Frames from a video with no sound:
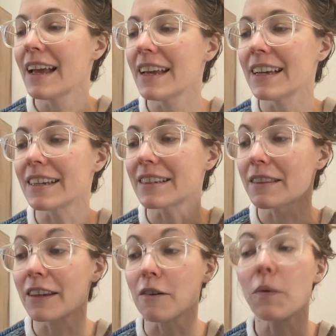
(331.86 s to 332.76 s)
is
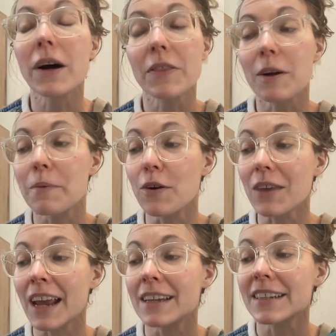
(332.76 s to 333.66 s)
they're both
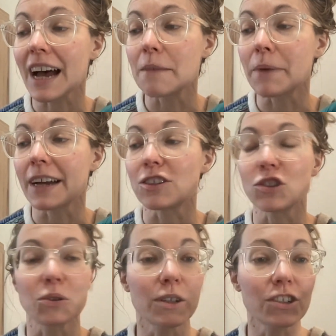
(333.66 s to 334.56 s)
hand-dyed by
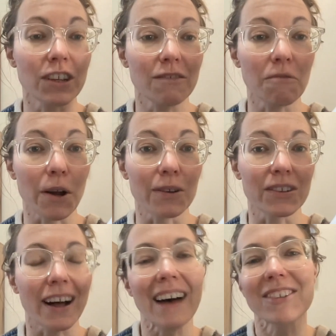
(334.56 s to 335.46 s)
George and Rose.
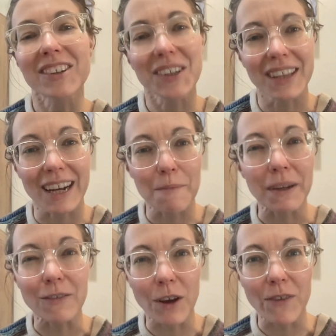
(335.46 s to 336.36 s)
I'll have to look that up, and
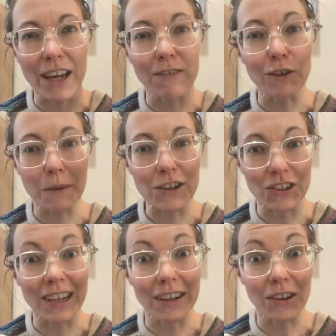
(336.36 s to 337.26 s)
if I find
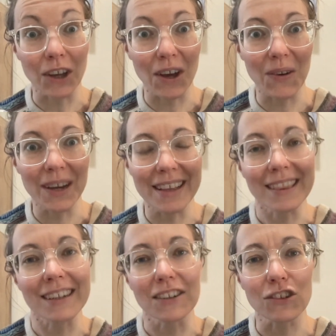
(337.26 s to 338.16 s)
information, it'll go in
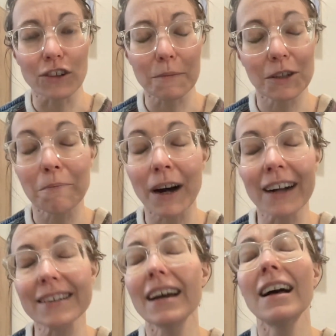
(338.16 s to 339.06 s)
the description
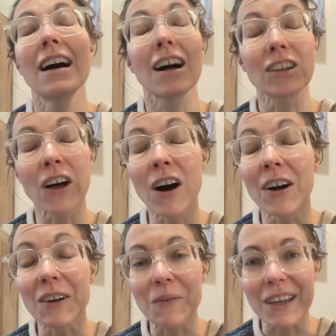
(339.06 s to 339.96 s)
box
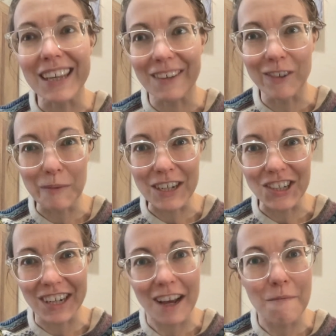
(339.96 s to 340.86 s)
along with
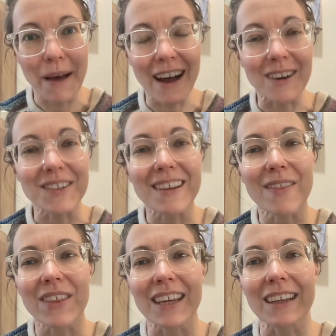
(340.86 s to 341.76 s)
information about
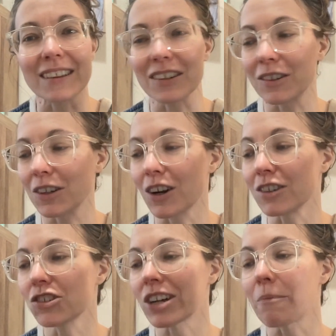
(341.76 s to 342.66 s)
the little yarn
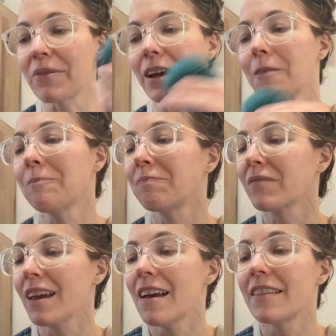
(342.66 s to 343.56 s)
shop there.
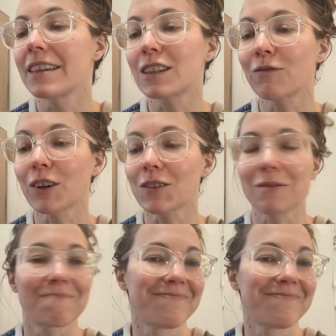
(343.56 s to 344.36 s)
This first